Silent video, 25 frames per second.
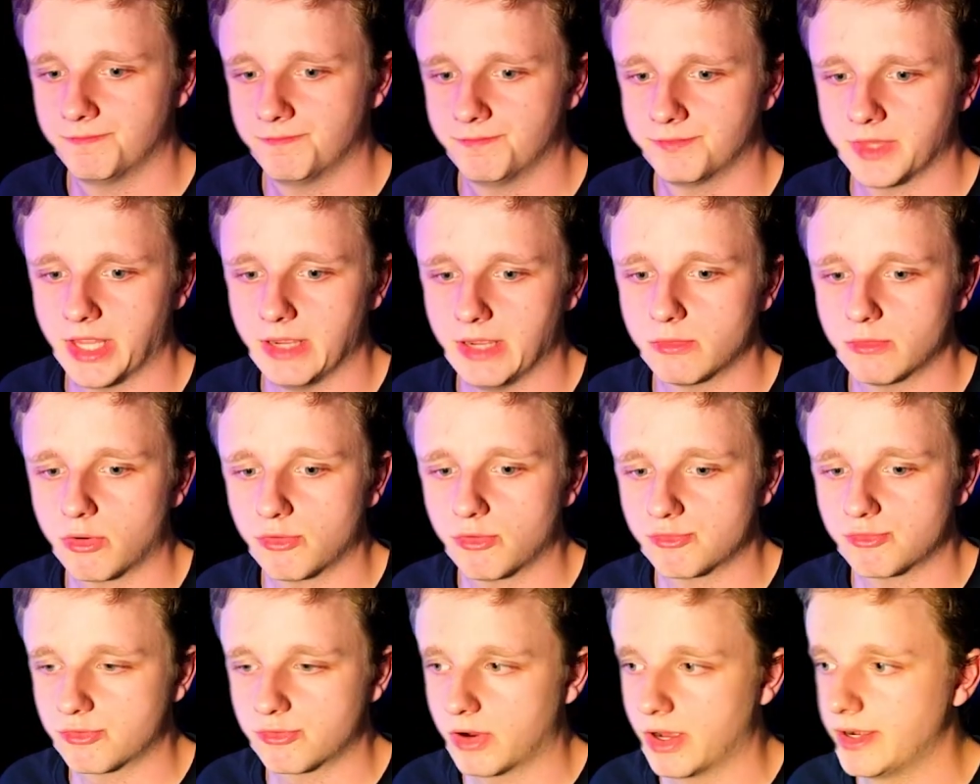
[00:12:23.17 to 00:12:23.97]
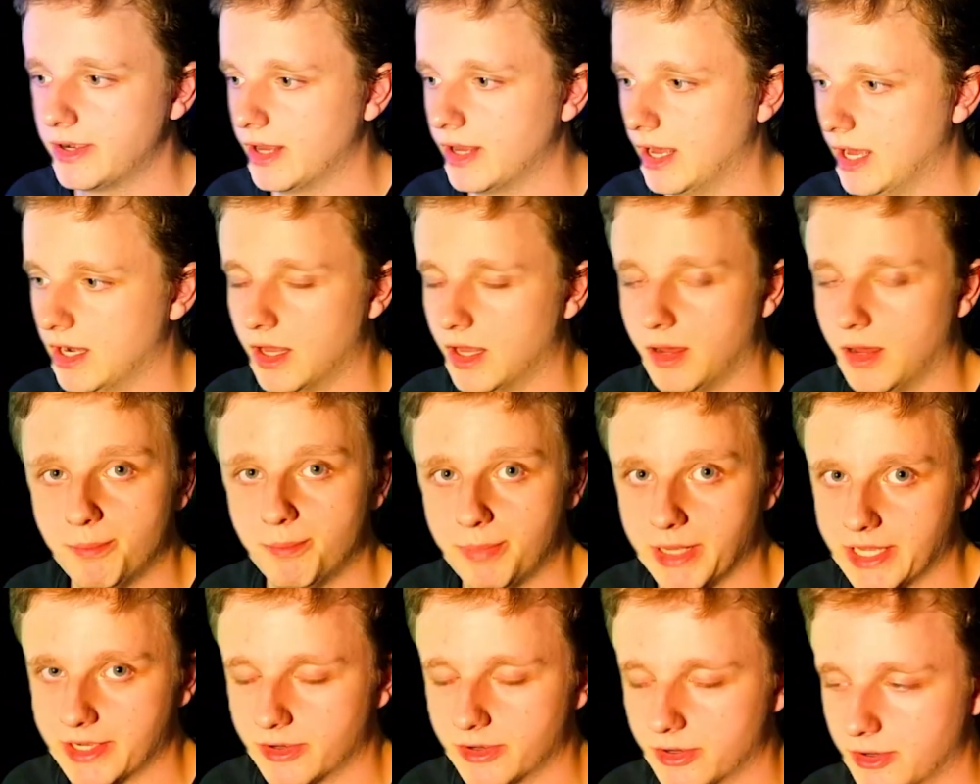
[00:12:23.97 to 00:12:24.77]
It will run a lot
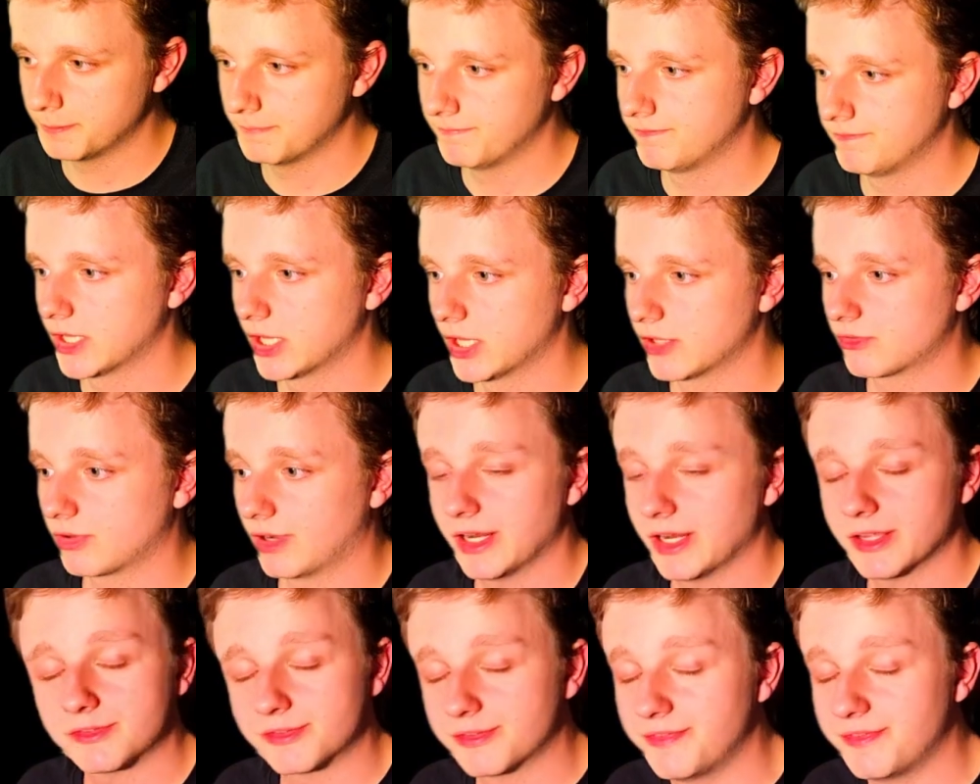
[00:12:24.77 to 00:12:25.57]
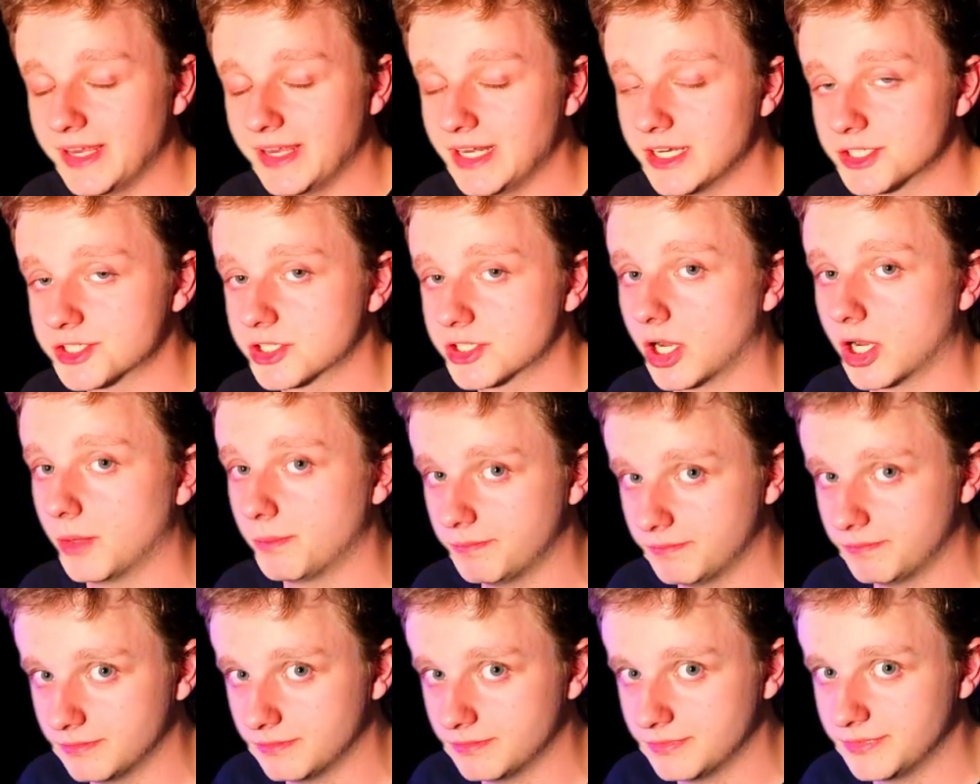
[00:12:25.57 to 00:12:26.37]
better. So let's finish up
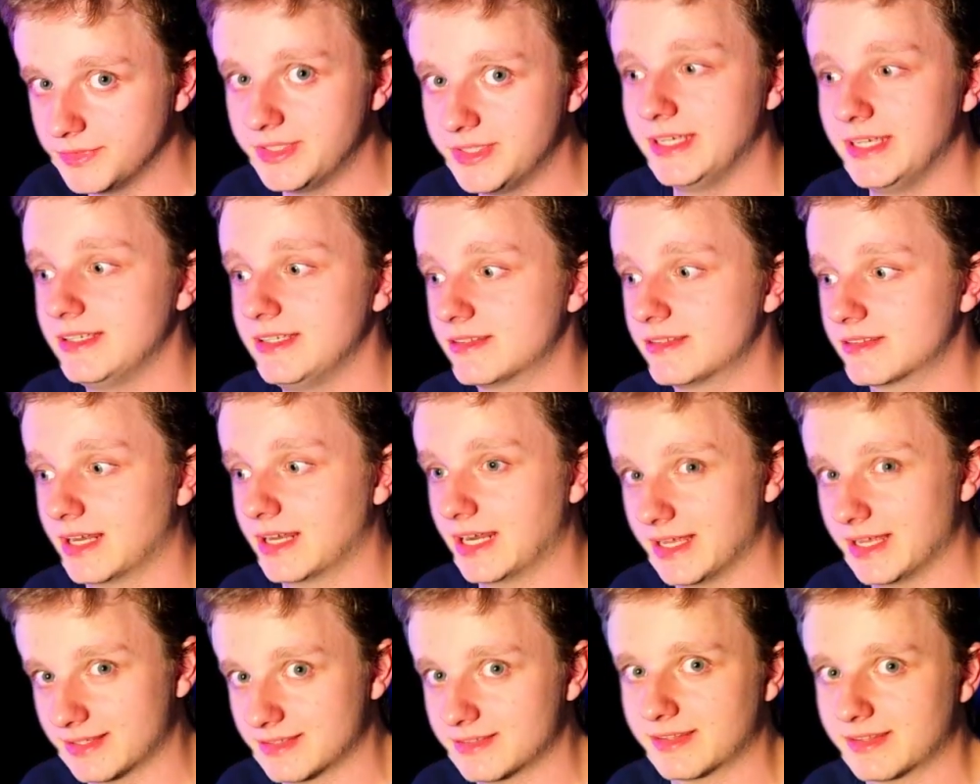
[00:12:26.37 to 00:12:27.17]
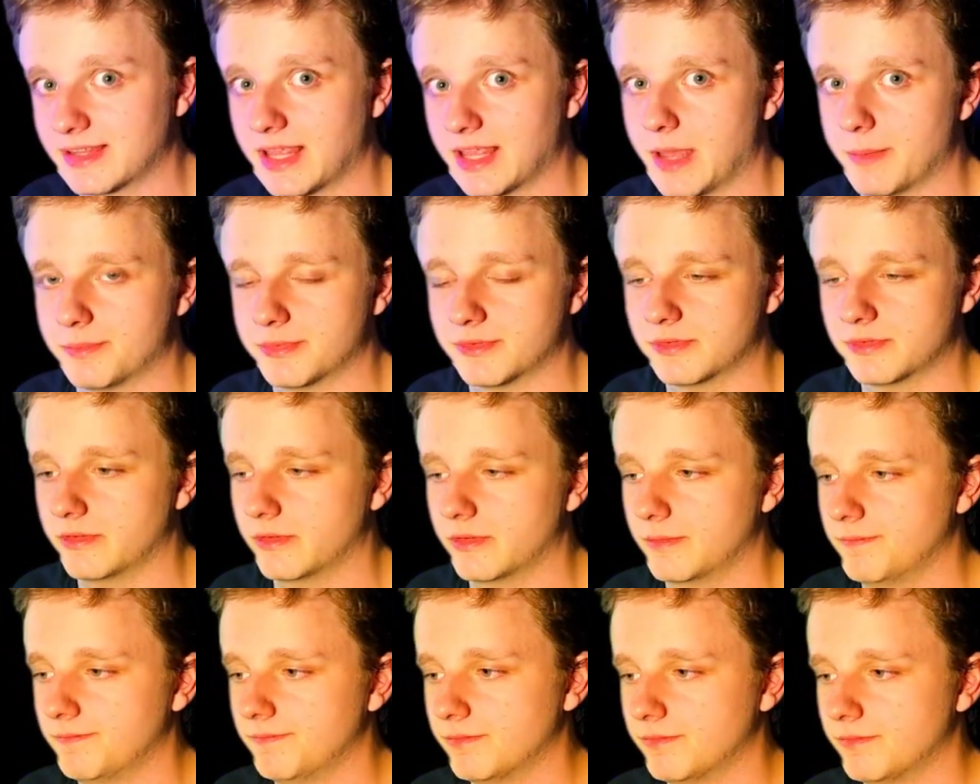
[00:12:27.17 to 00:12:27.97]
these last steps.
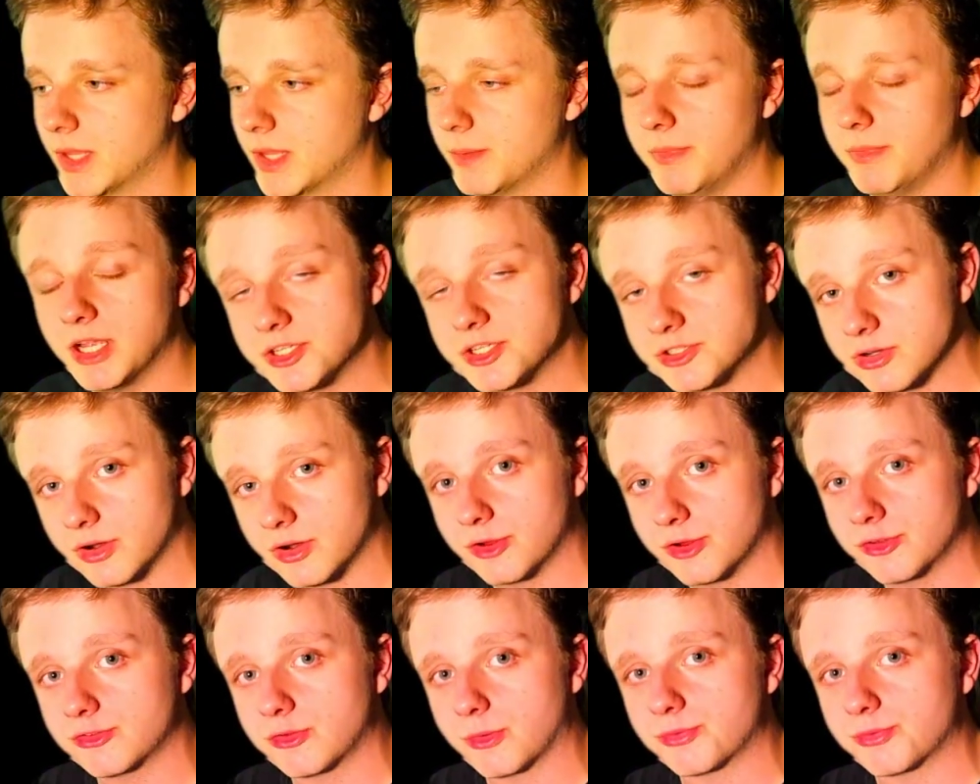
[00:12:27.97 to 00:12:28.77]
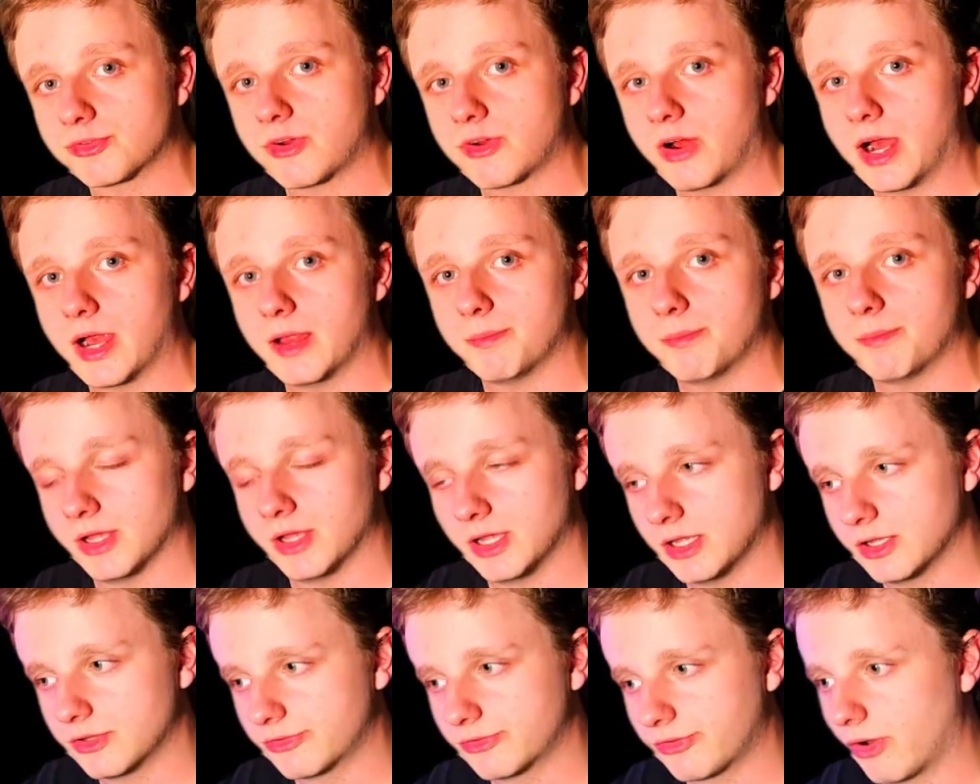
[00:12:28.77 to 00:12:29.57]
Make sure you subscribe
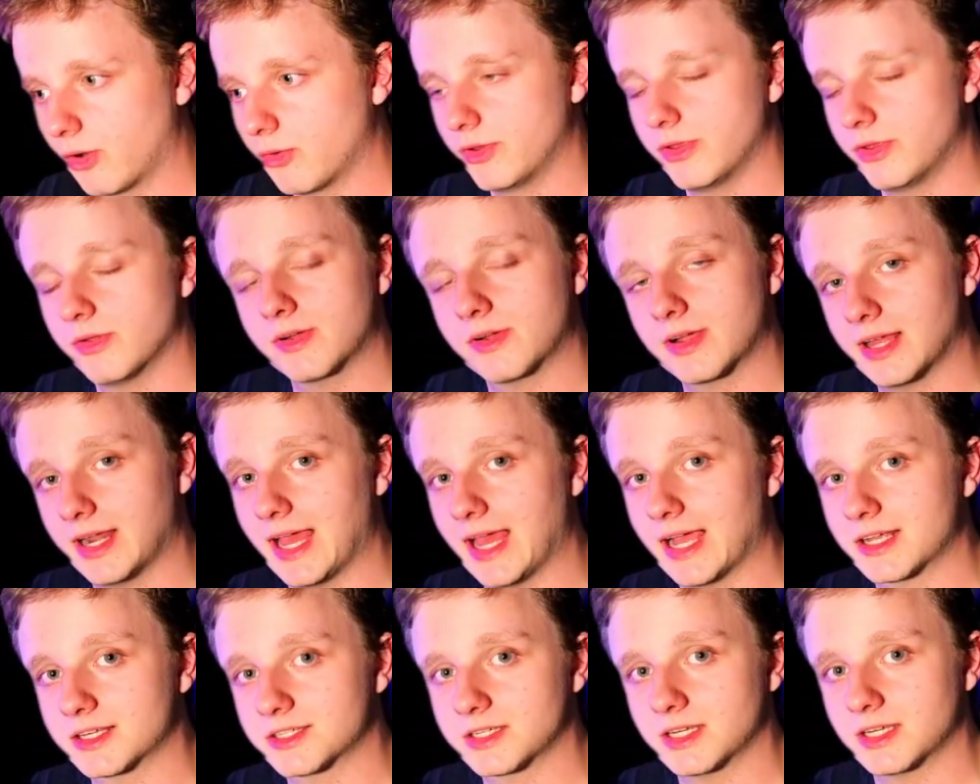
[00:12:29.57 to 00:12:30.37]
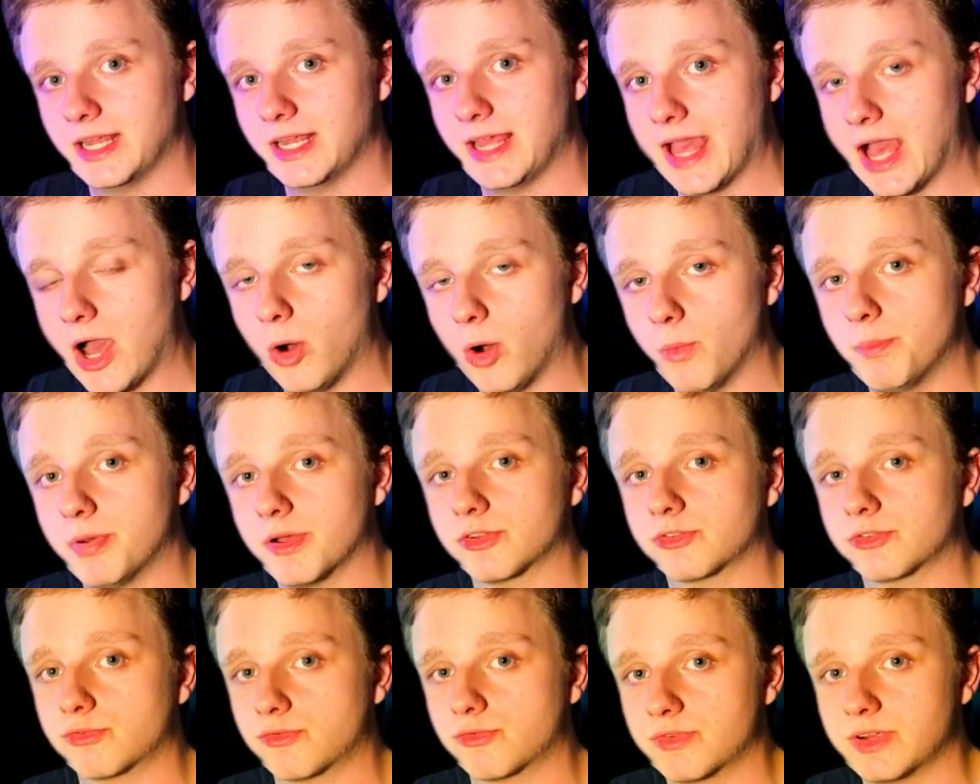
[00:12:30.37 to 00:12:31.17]
so you can actually help
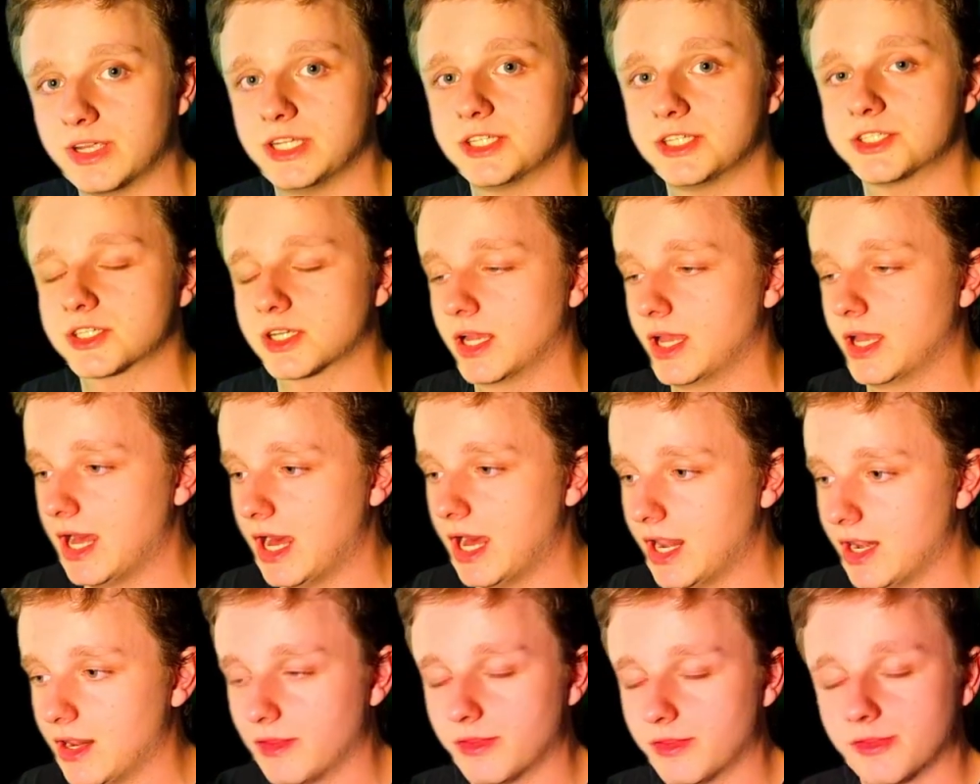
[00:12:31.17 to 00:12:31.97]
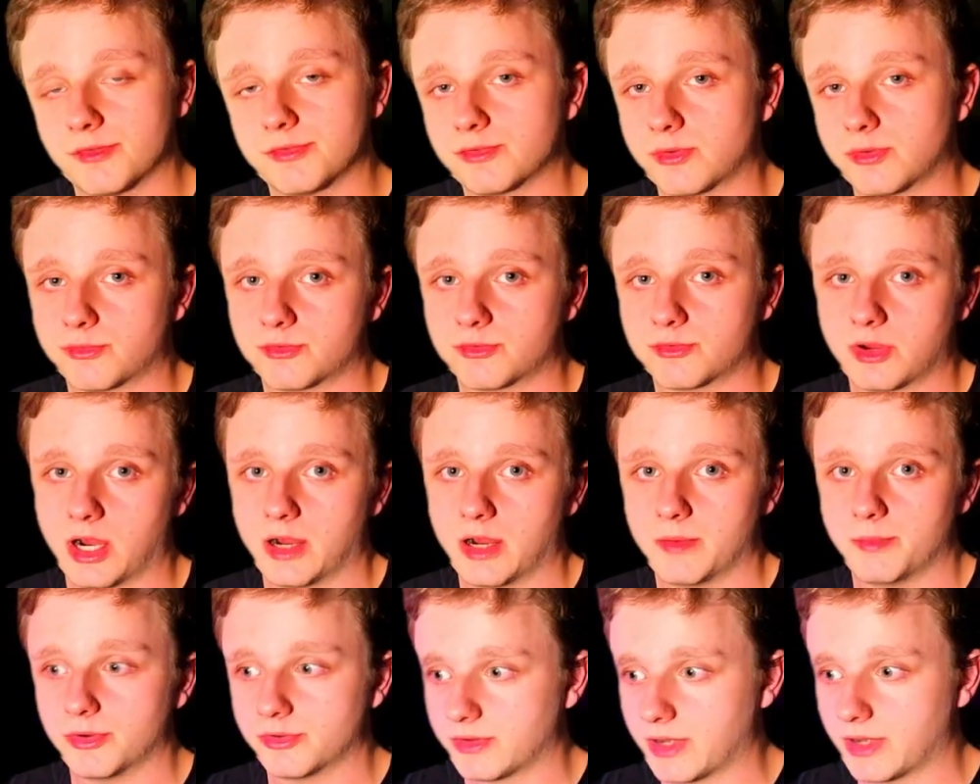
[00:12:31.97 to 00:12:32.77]
us reach a lot of
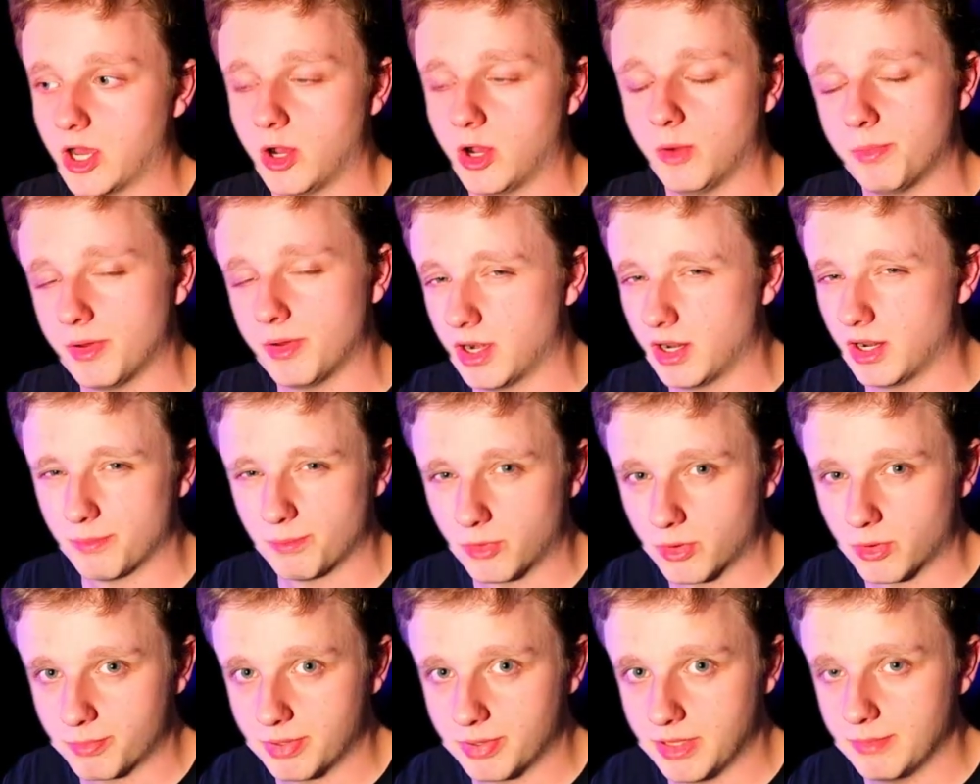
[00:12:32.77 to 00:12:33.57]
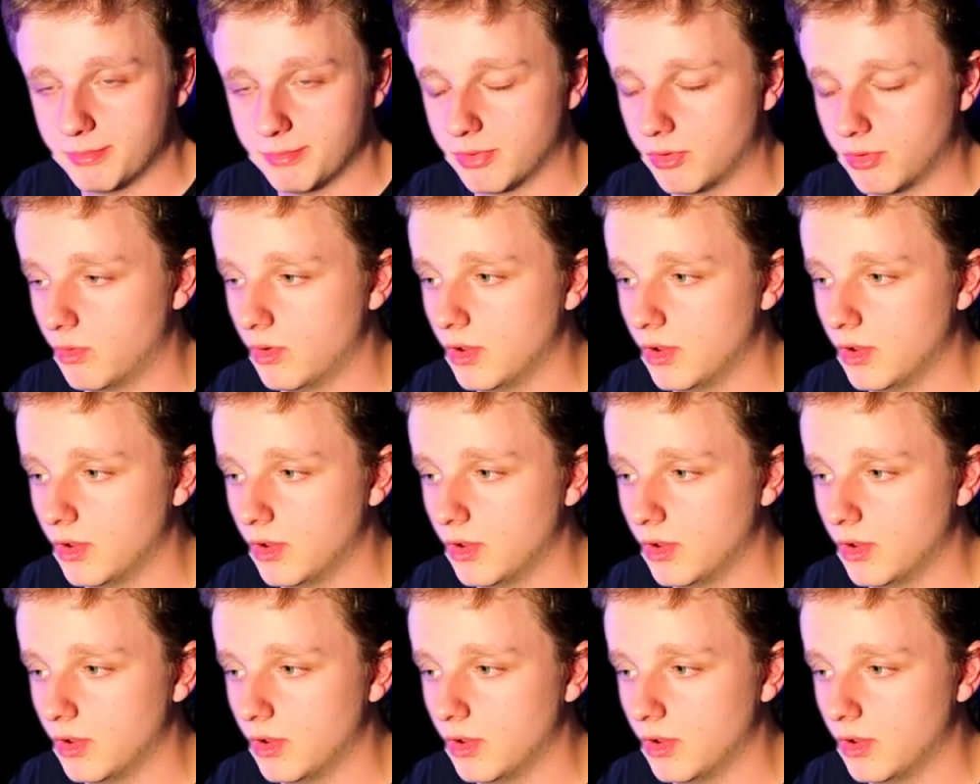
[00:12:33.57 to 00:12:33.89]
subscribers and help a lot more people